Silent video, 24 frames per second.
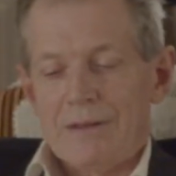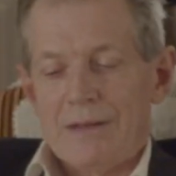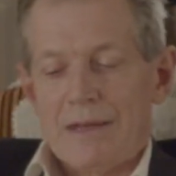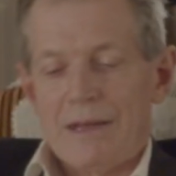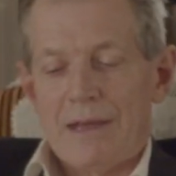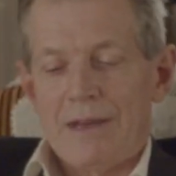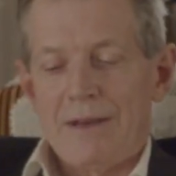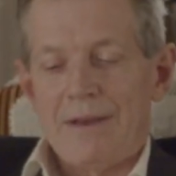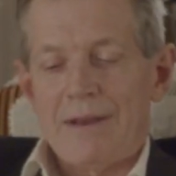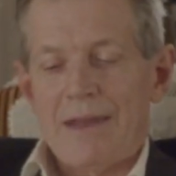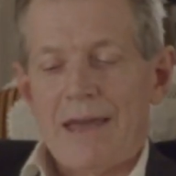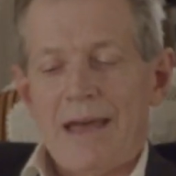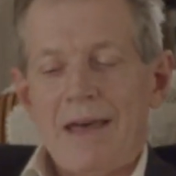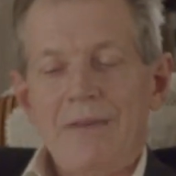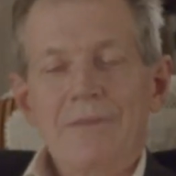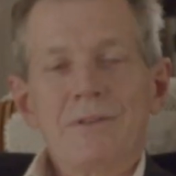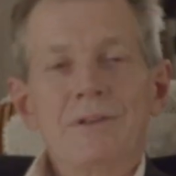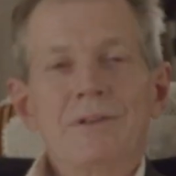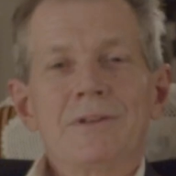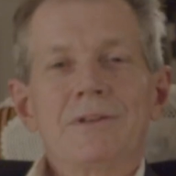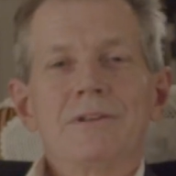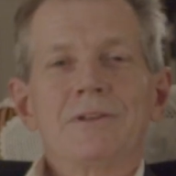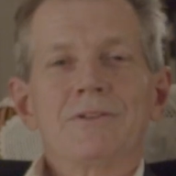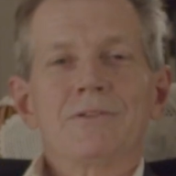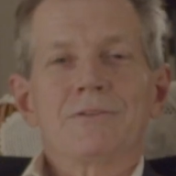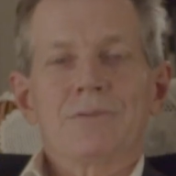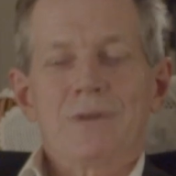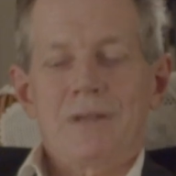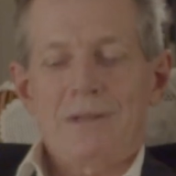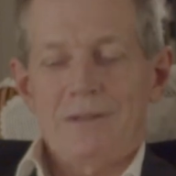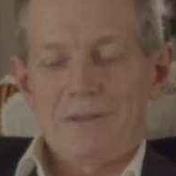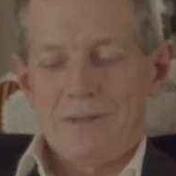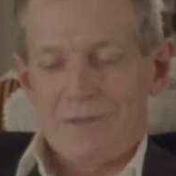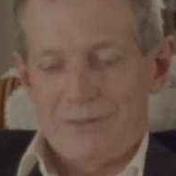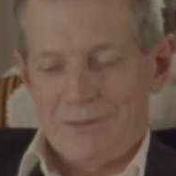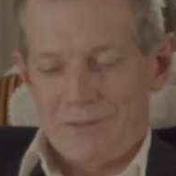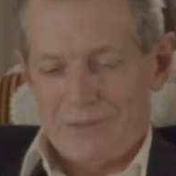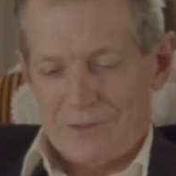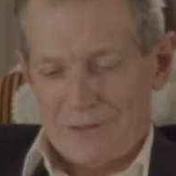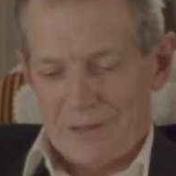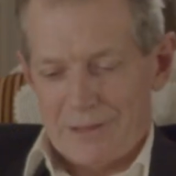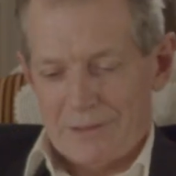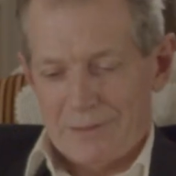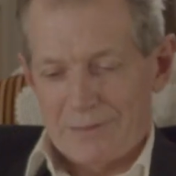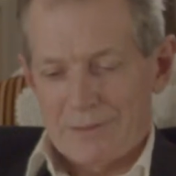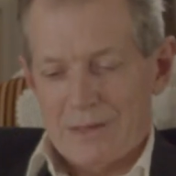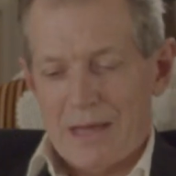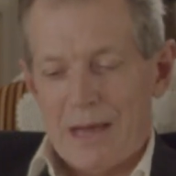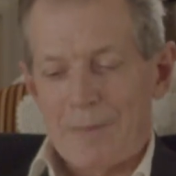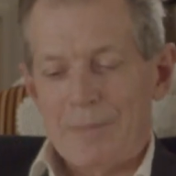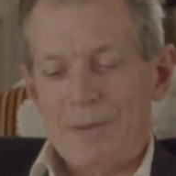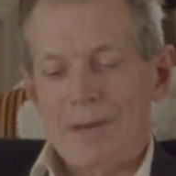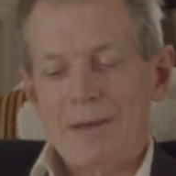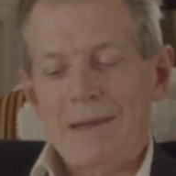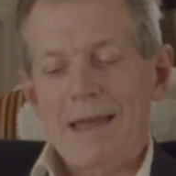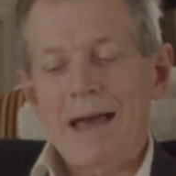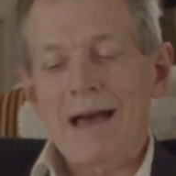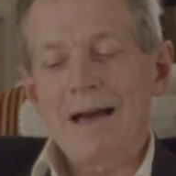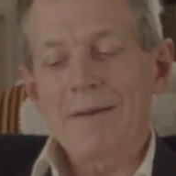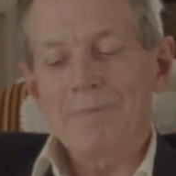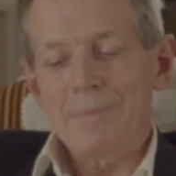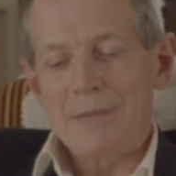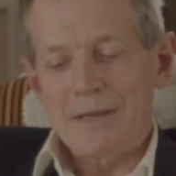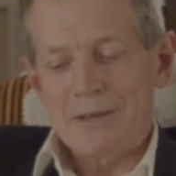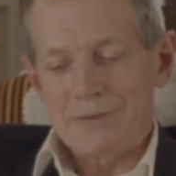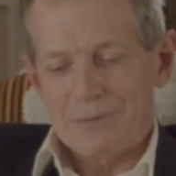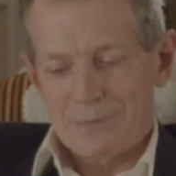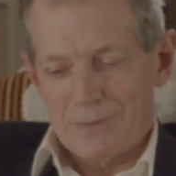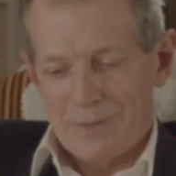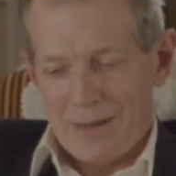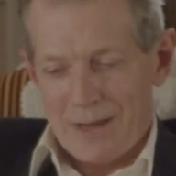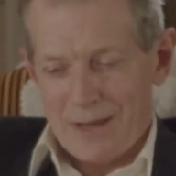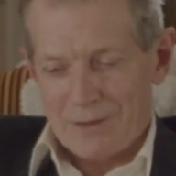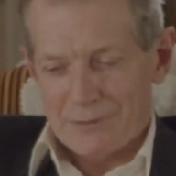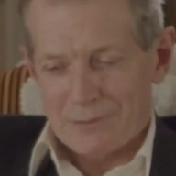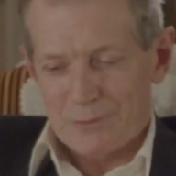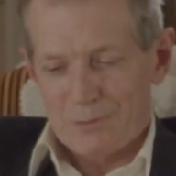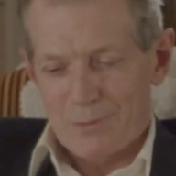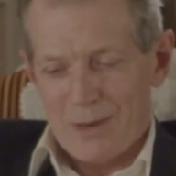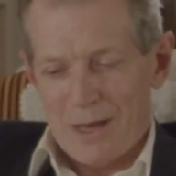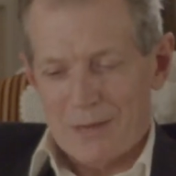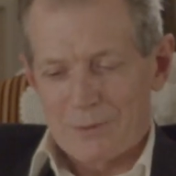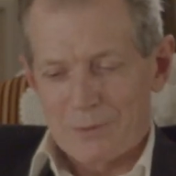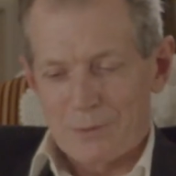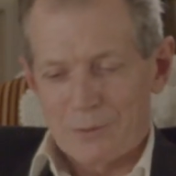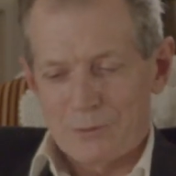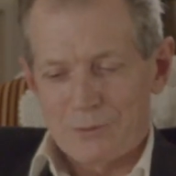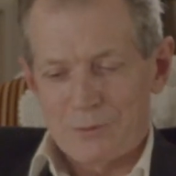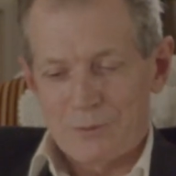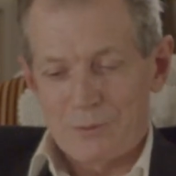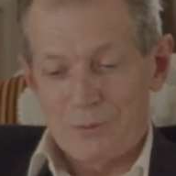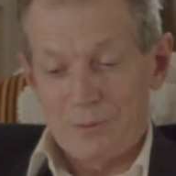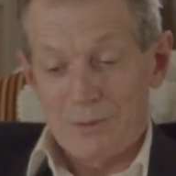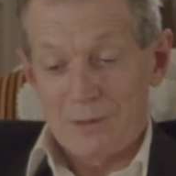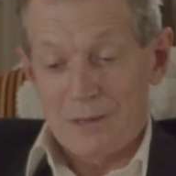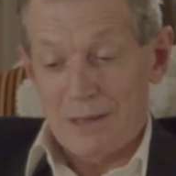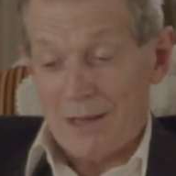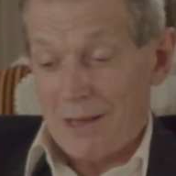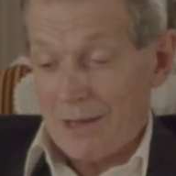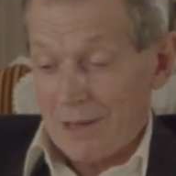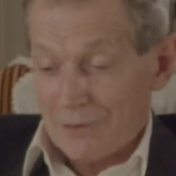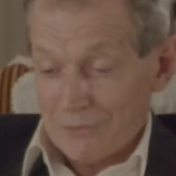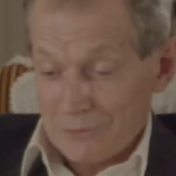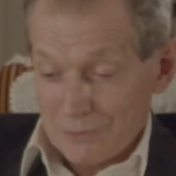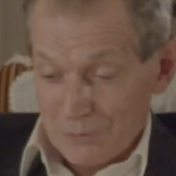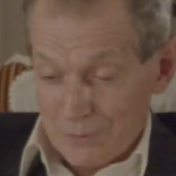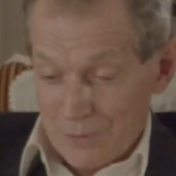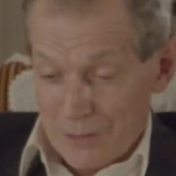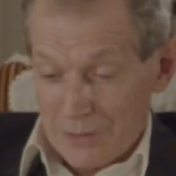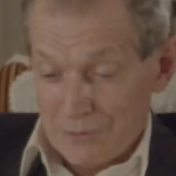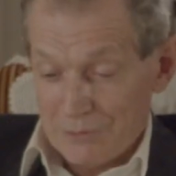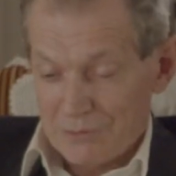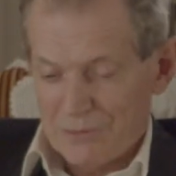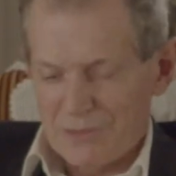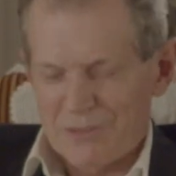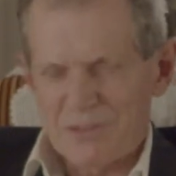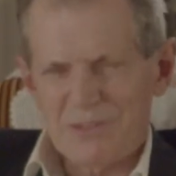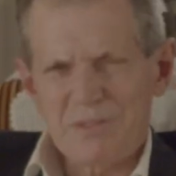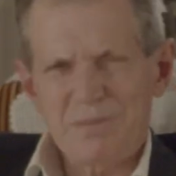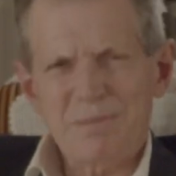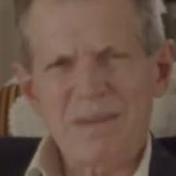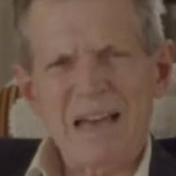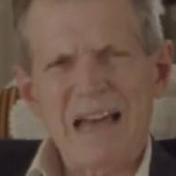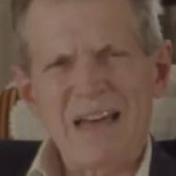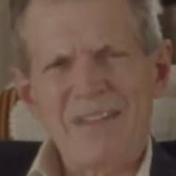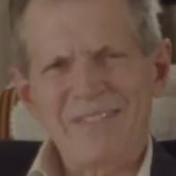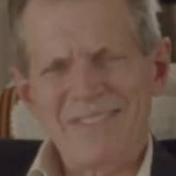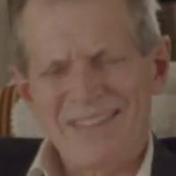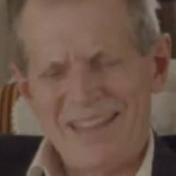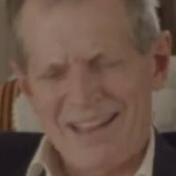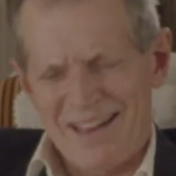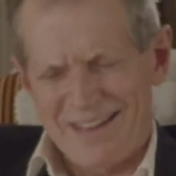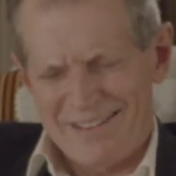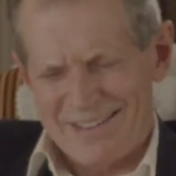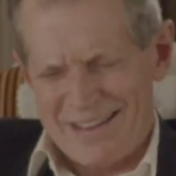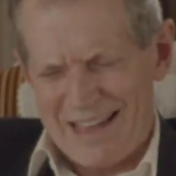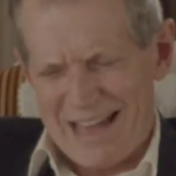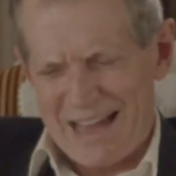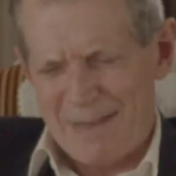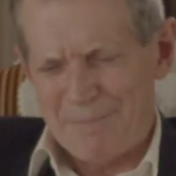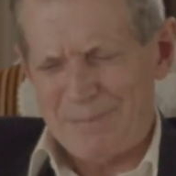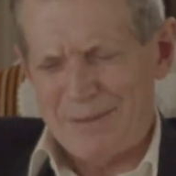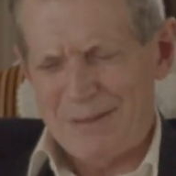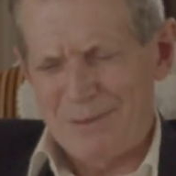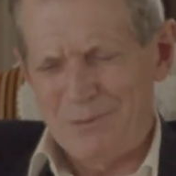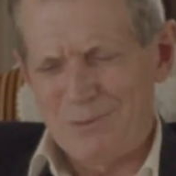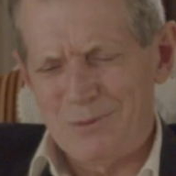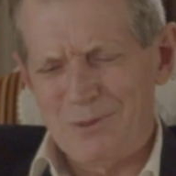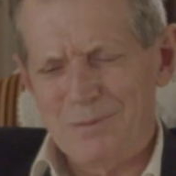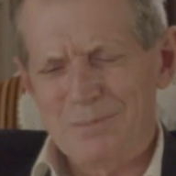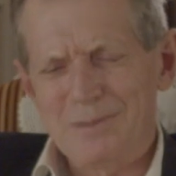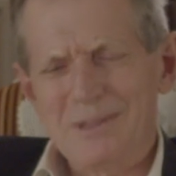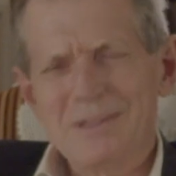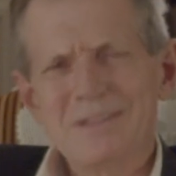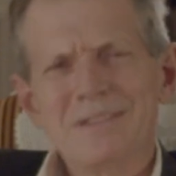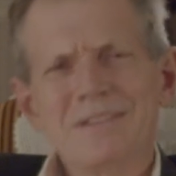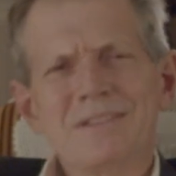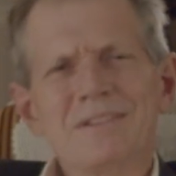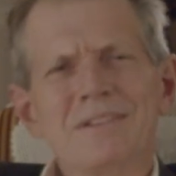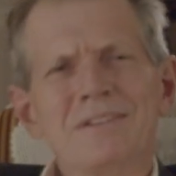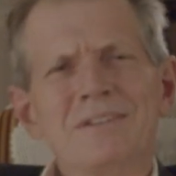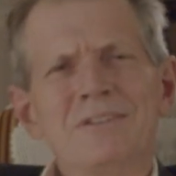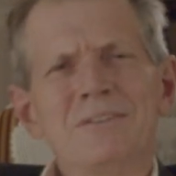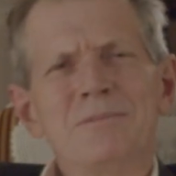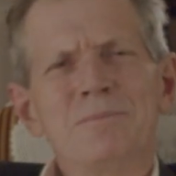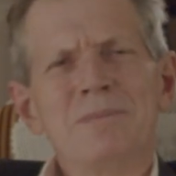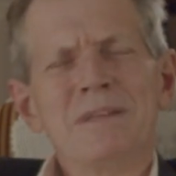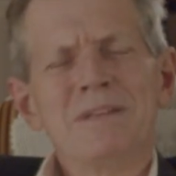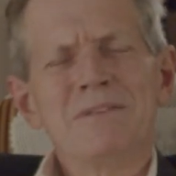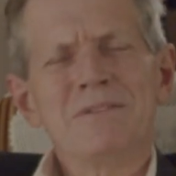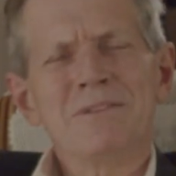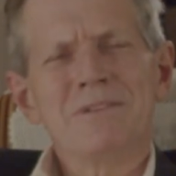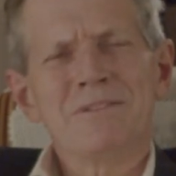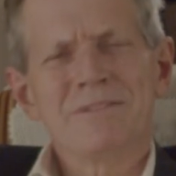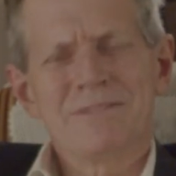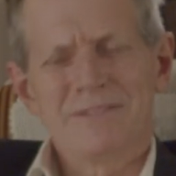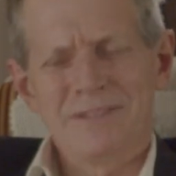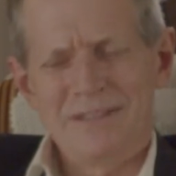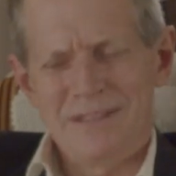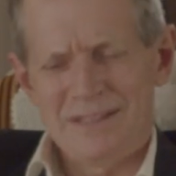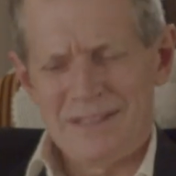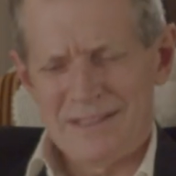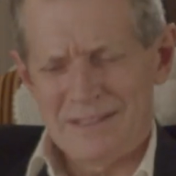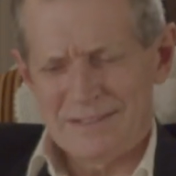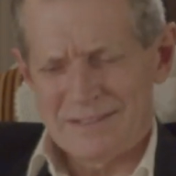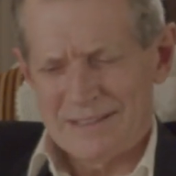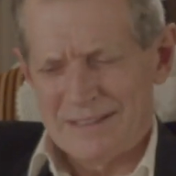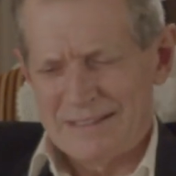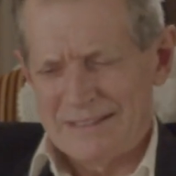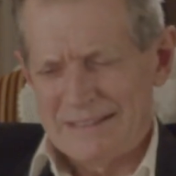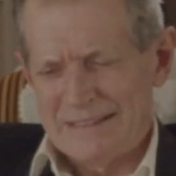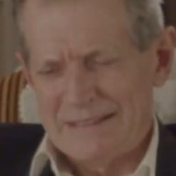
"And now that it is written and sealed up, allow me to ask one or two last questions about the unhappy woman to whom it refers.